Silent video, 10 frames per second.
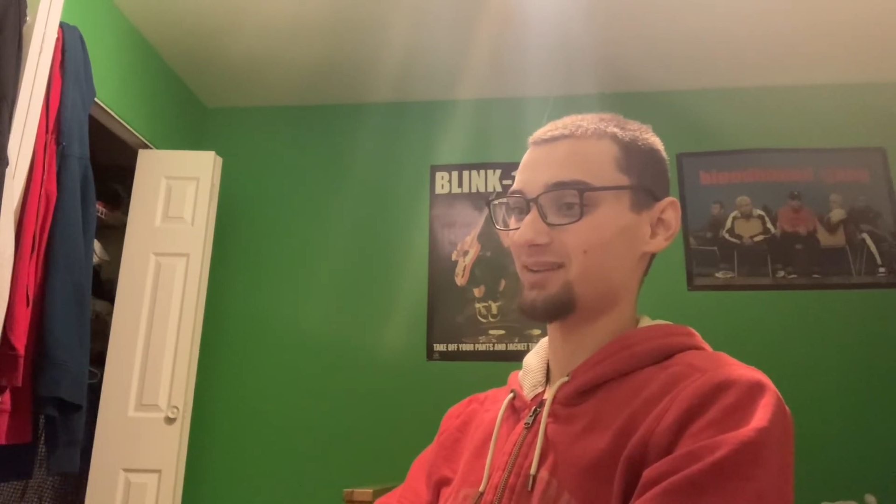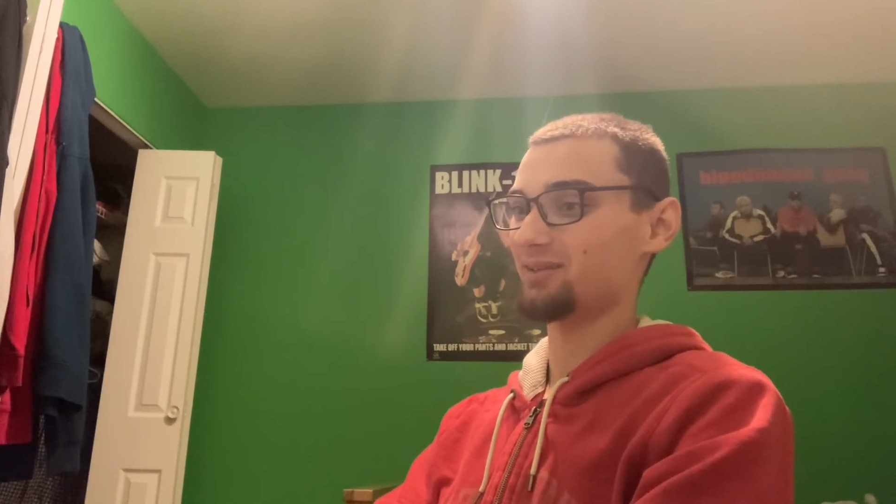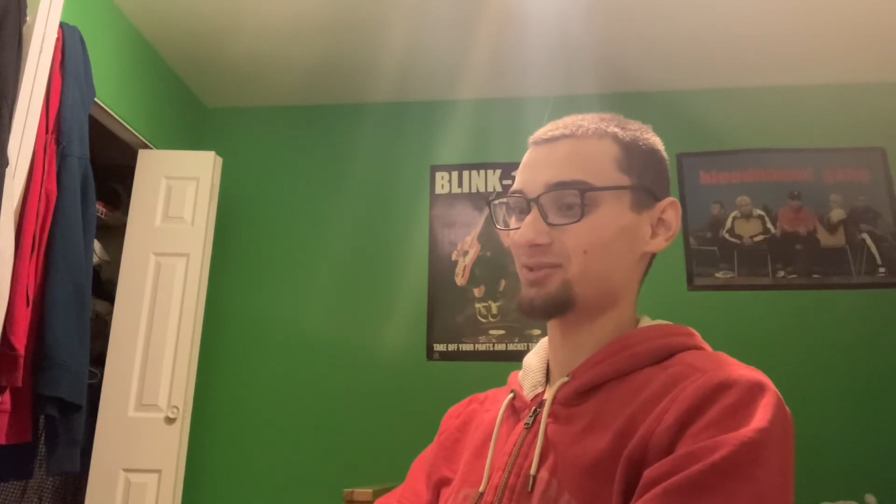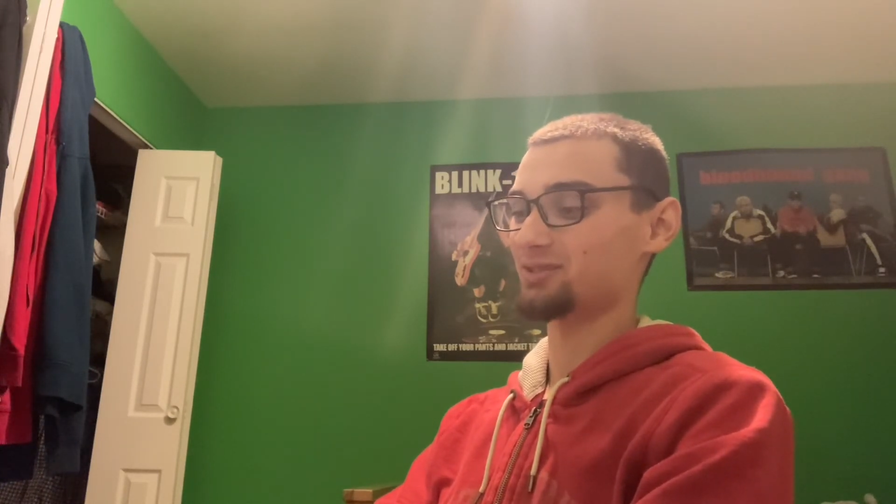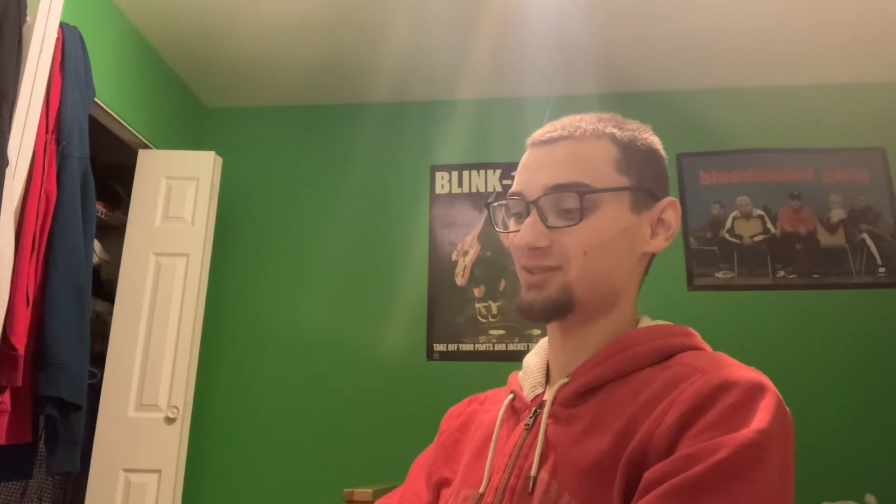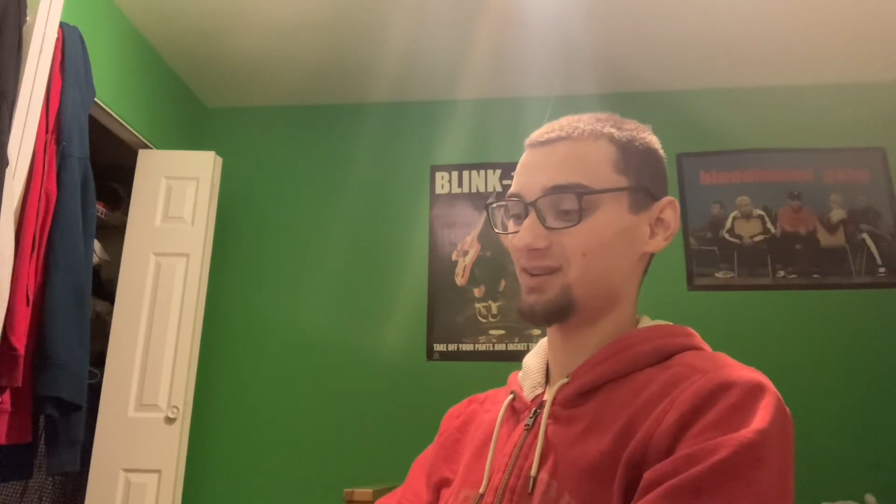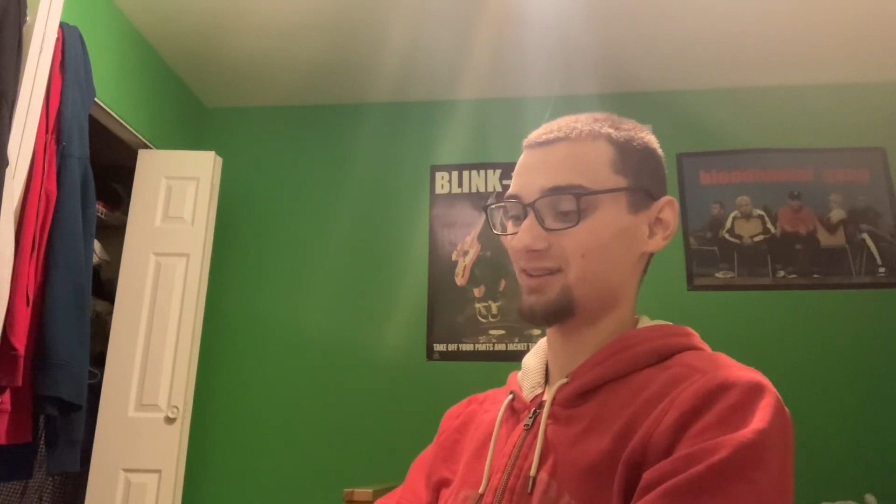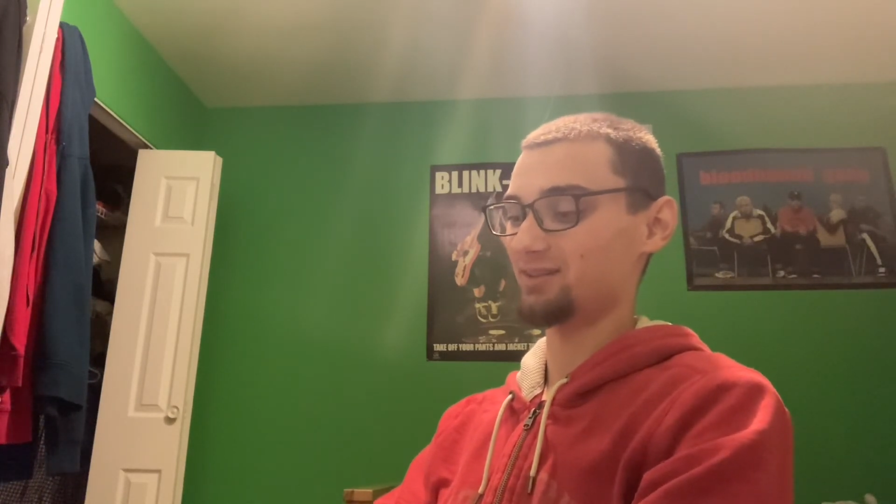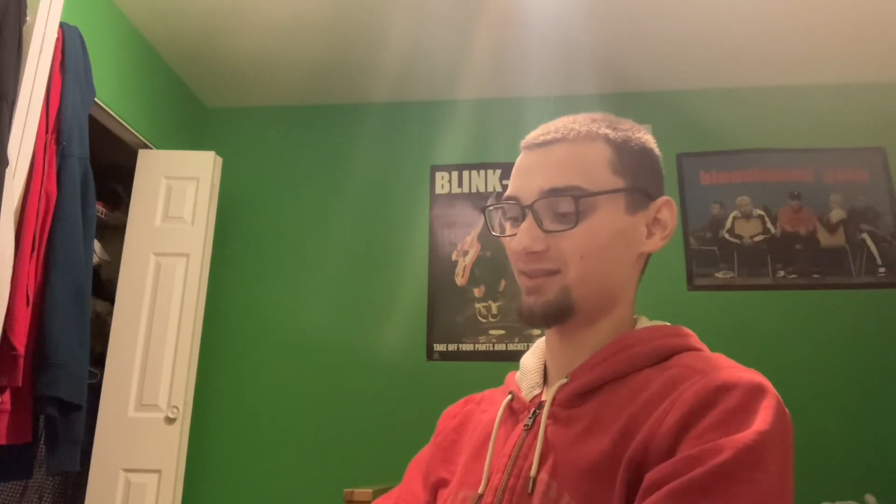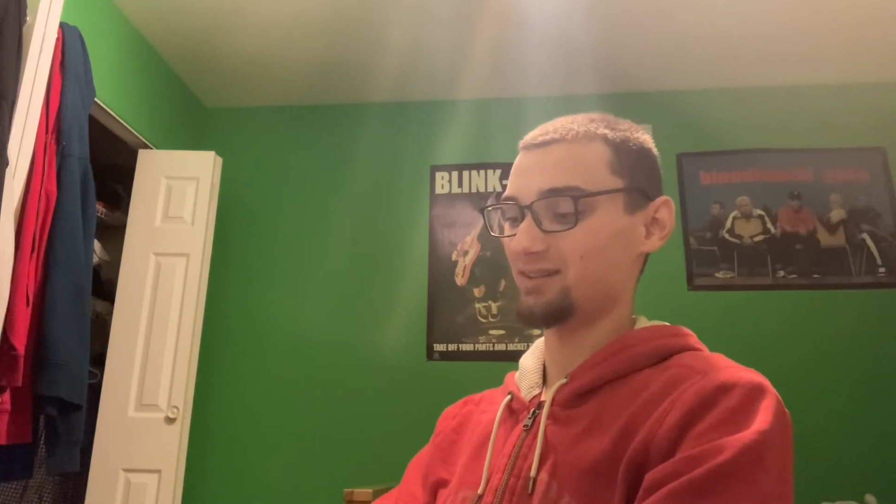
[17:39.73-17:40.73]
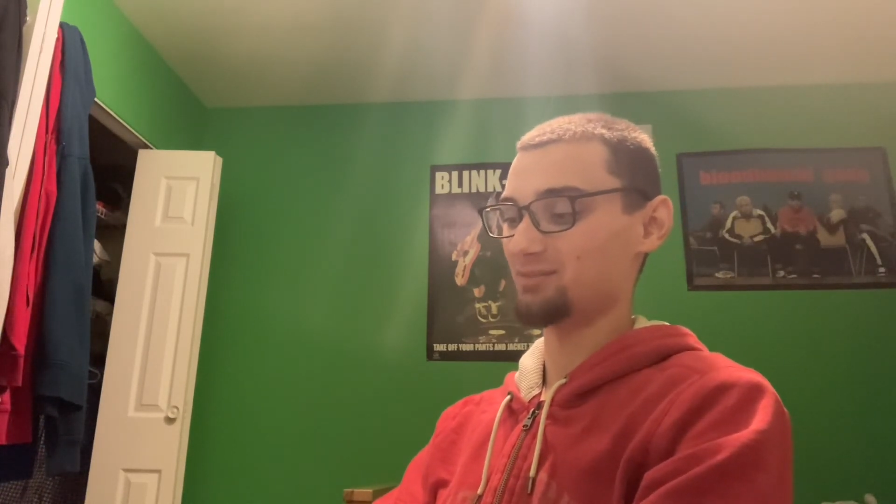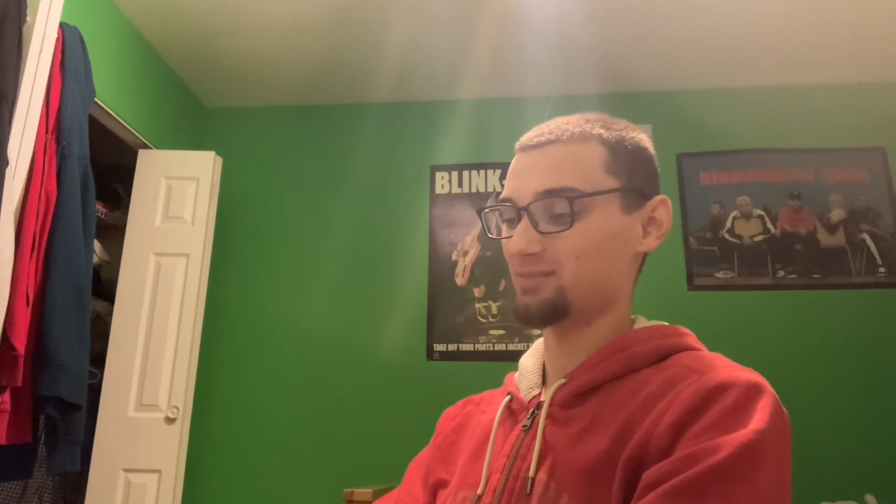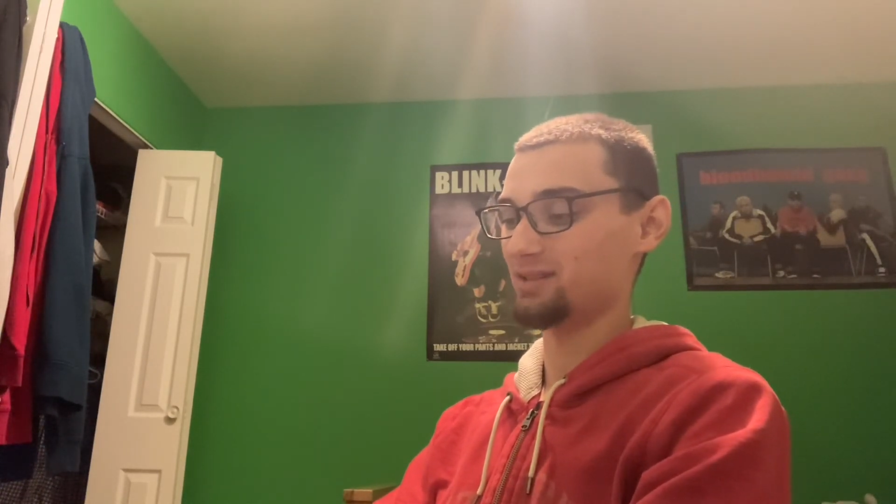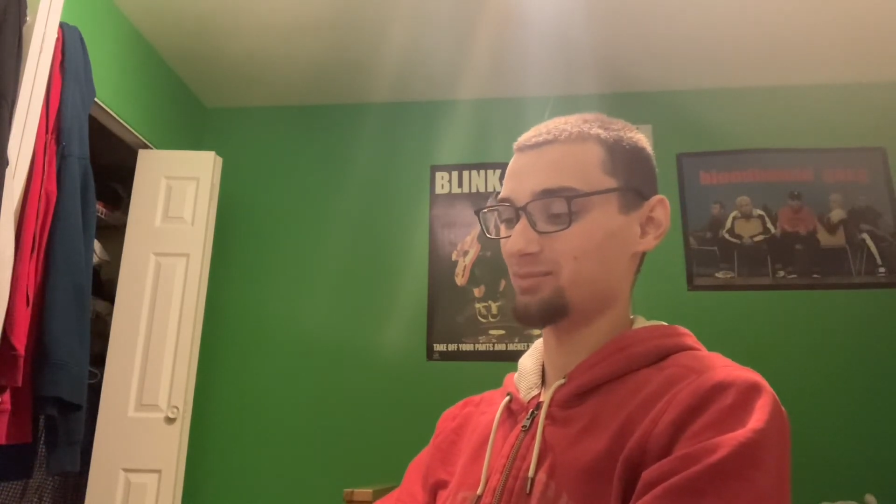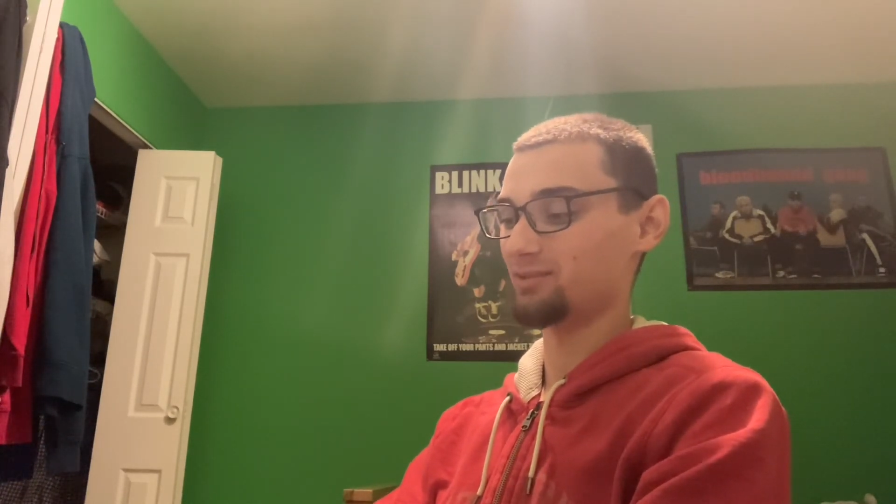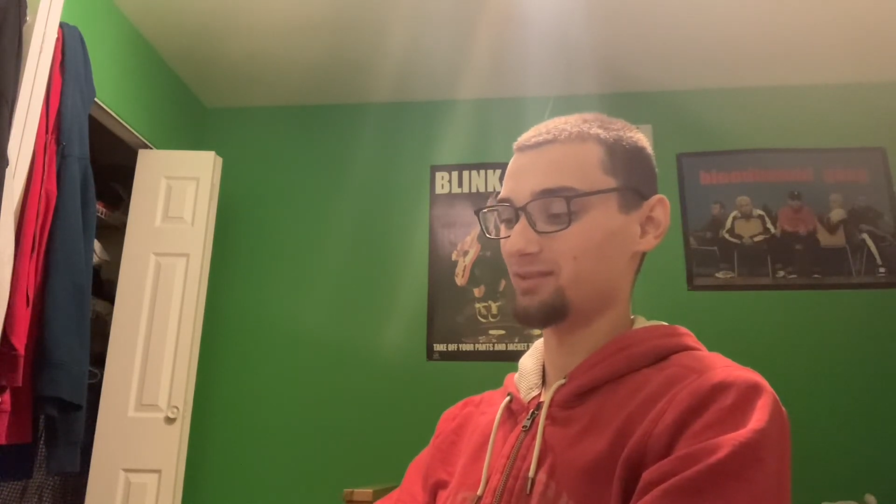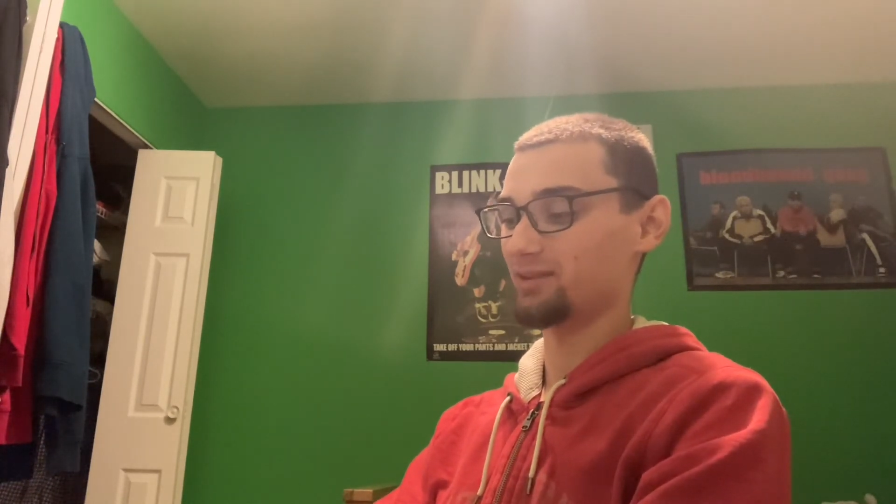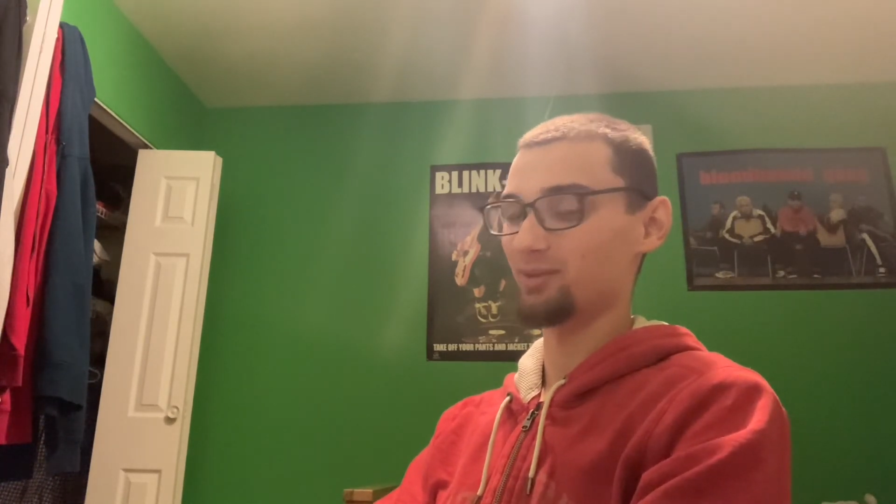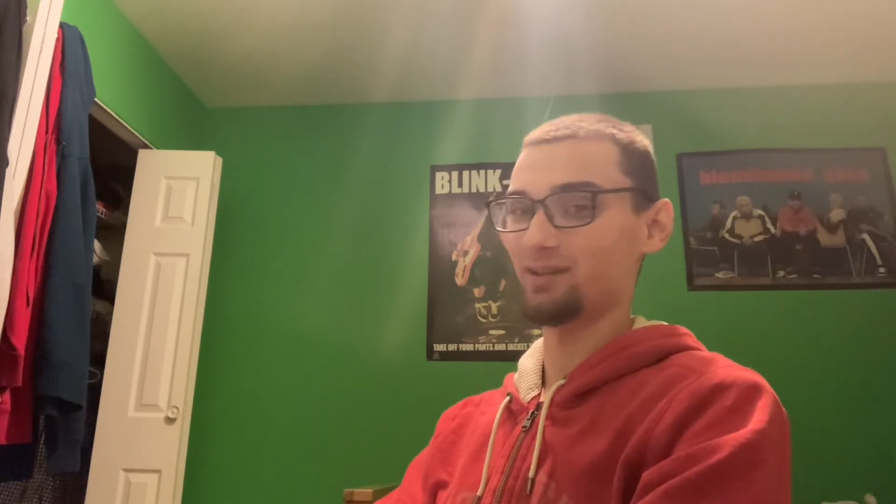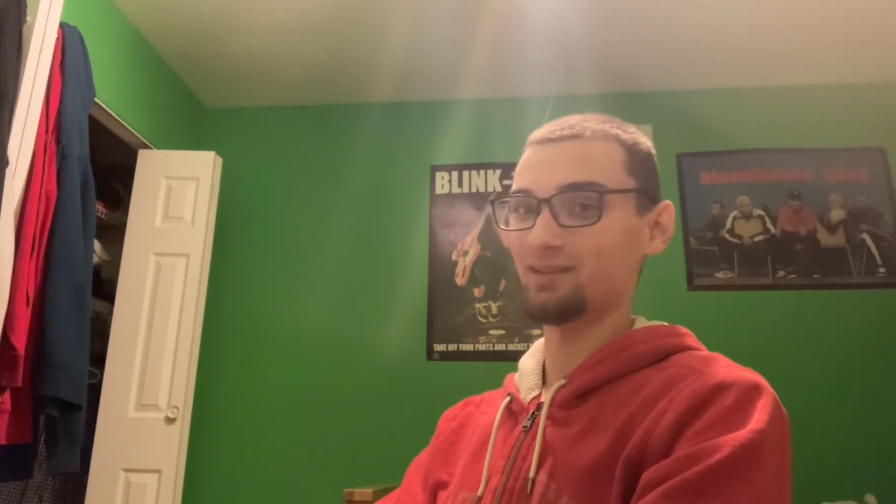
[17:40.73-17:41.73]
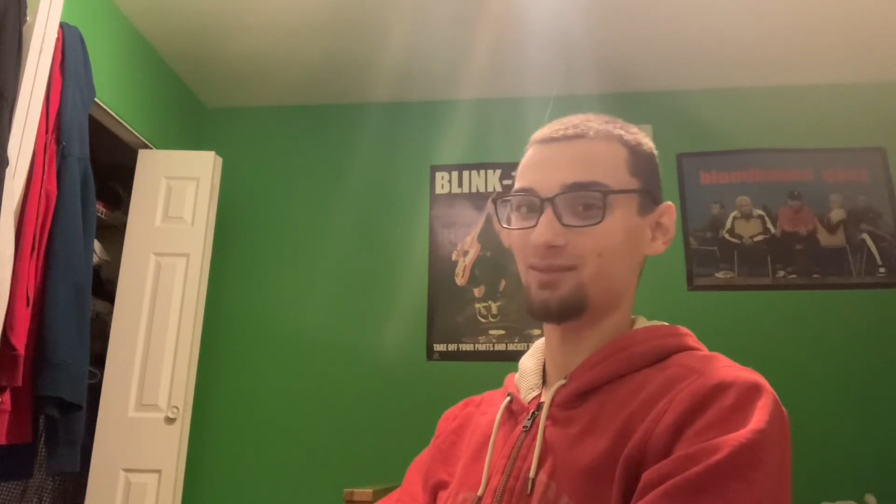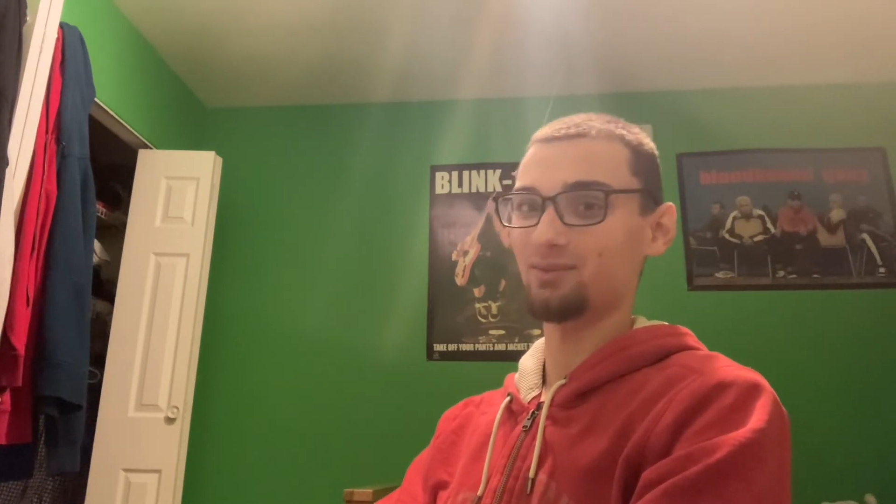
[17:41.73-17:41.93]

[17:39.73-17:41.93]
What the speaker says: I was just talking to random people, and they were like,